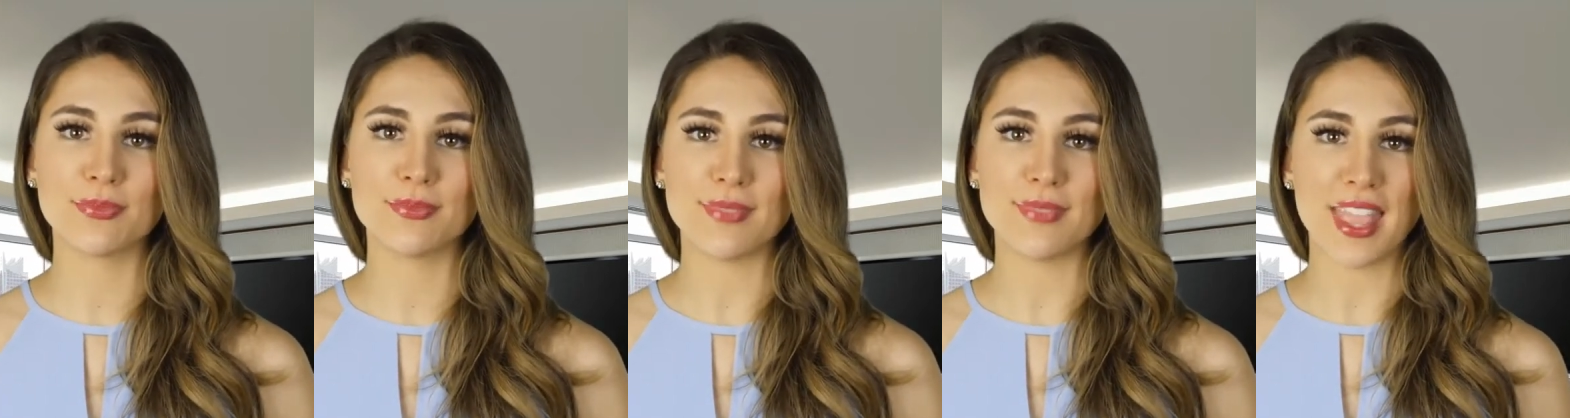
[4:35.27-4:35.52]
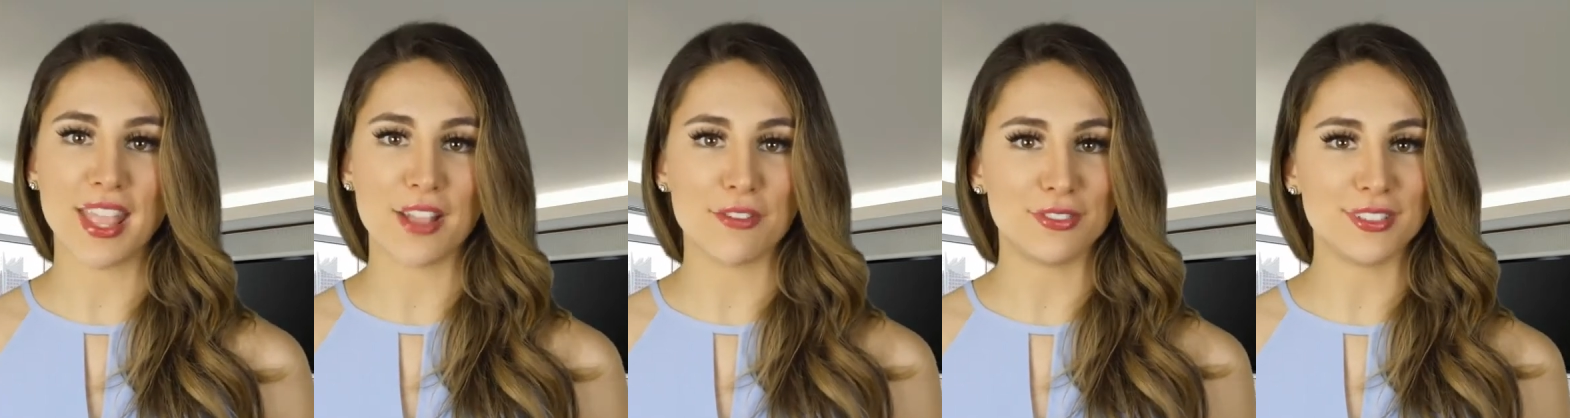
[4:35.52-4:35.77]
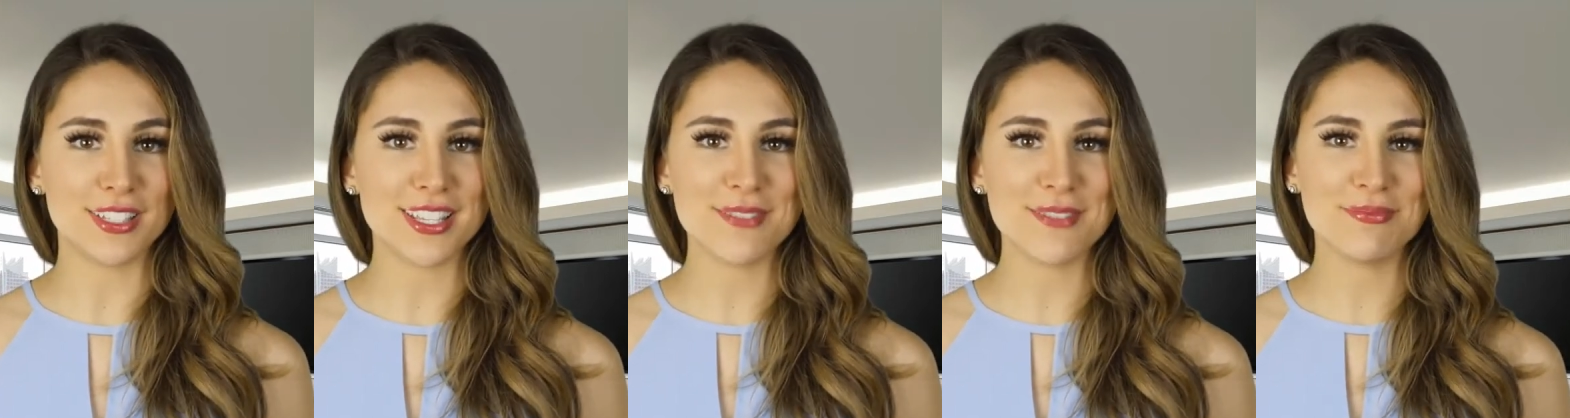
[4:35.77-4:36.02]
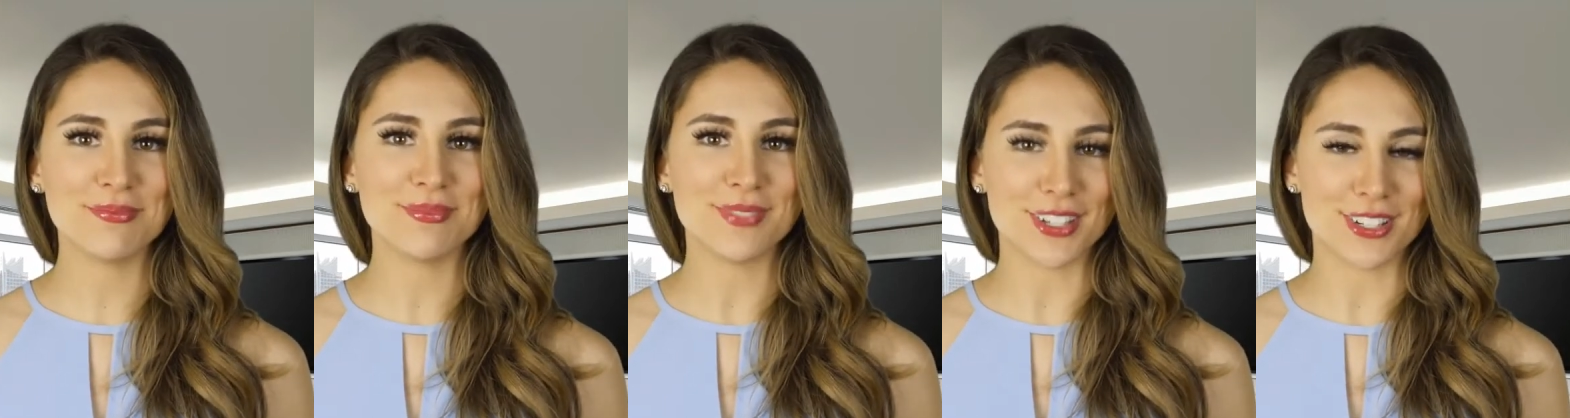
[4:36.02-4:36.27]
Thankfully,
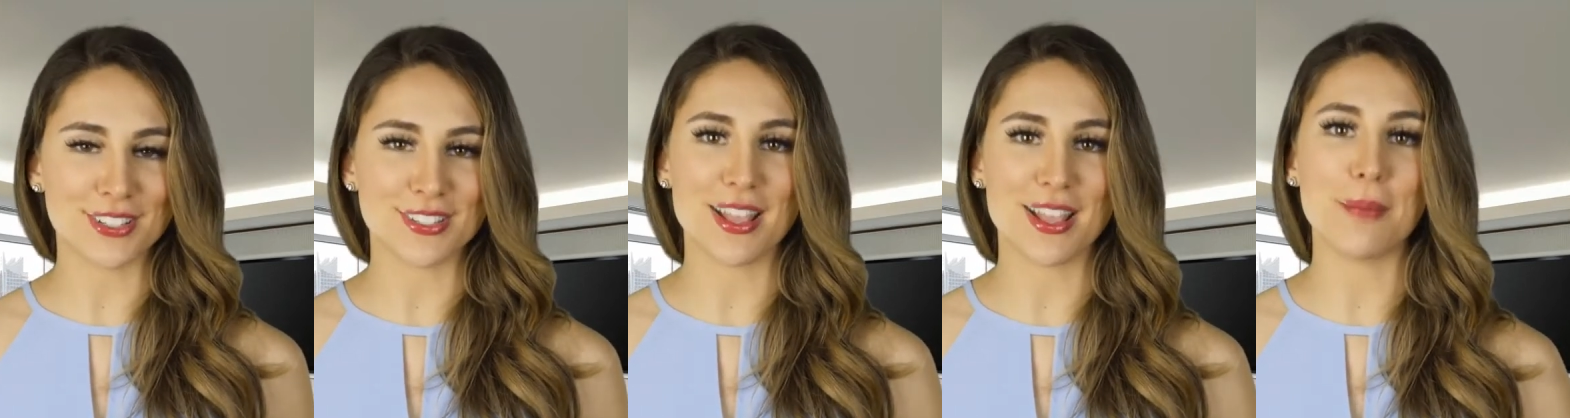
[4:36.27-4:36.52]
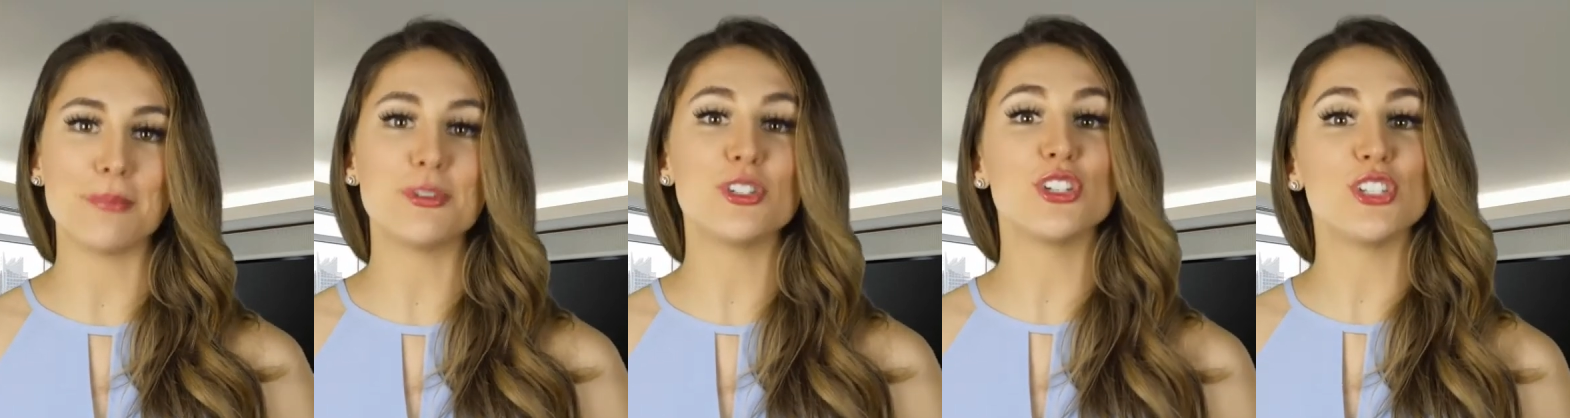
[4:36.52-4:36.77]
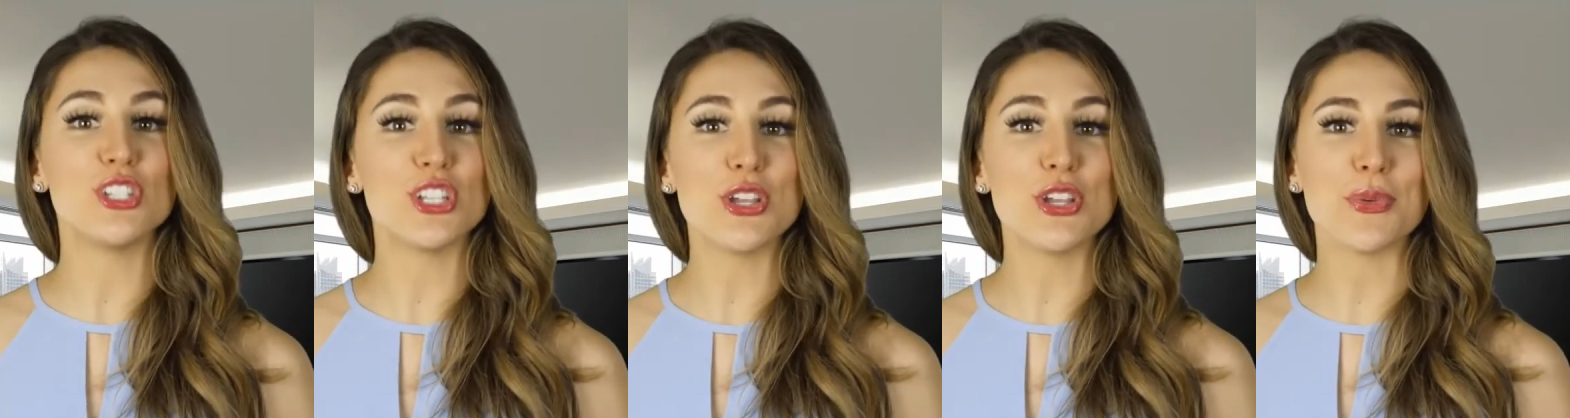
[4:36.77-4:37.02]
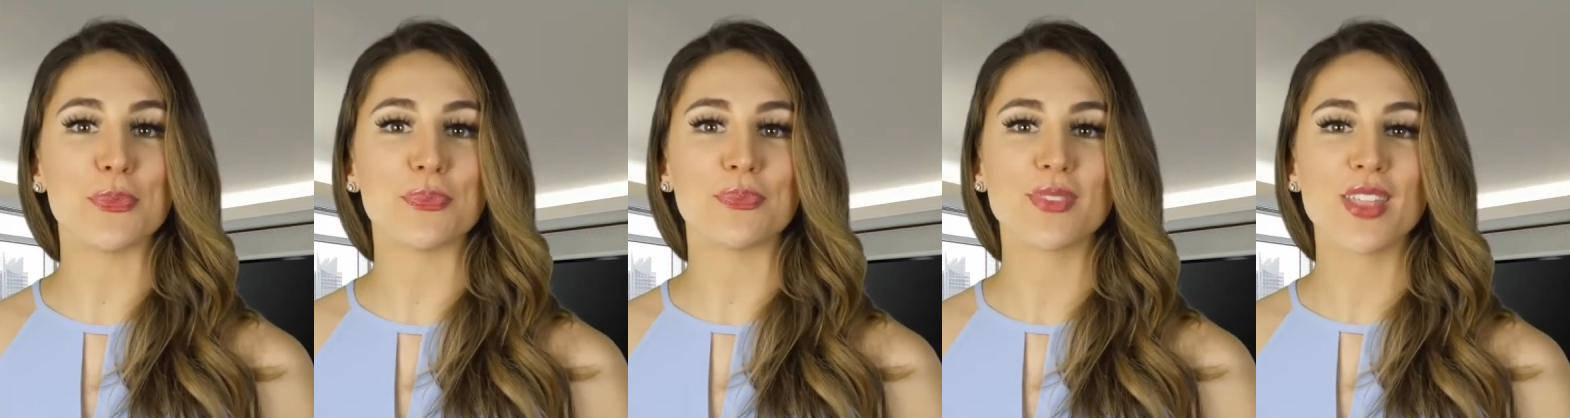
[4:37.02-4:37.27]
there is option
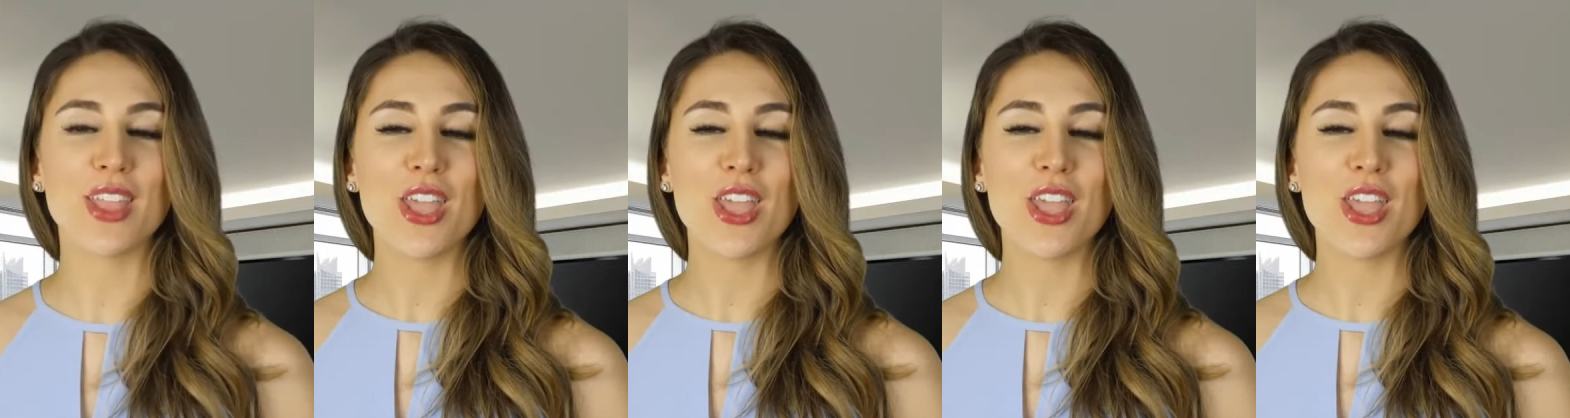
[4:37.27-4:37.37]
2,